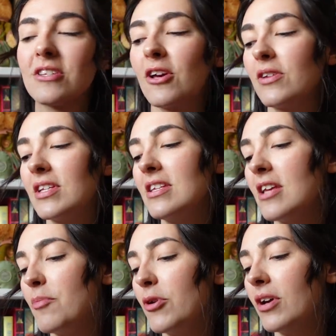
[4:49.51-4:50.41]
So this is
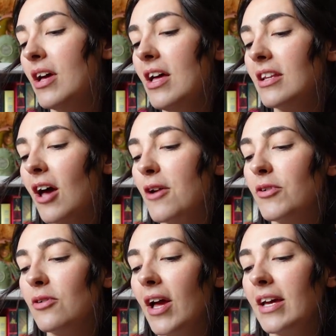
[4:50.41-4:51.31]
a book that I
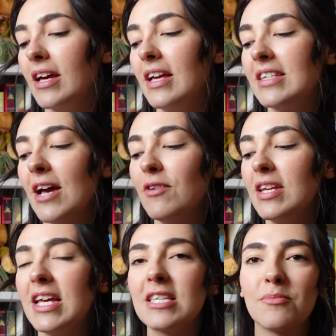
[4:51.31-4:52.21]
feel like
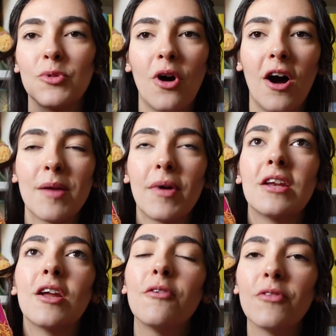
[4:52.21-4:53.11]
definitely needs more hype. I
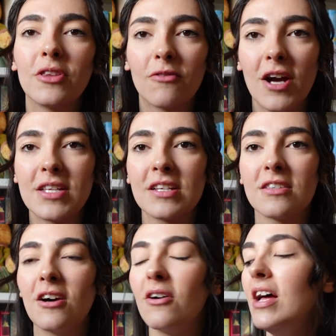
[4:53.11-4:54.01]
love the writing
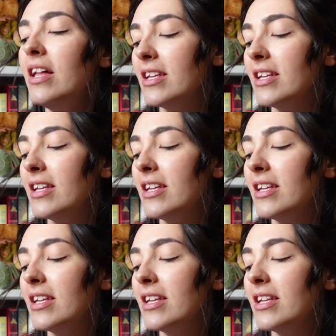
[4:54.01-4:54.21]
style.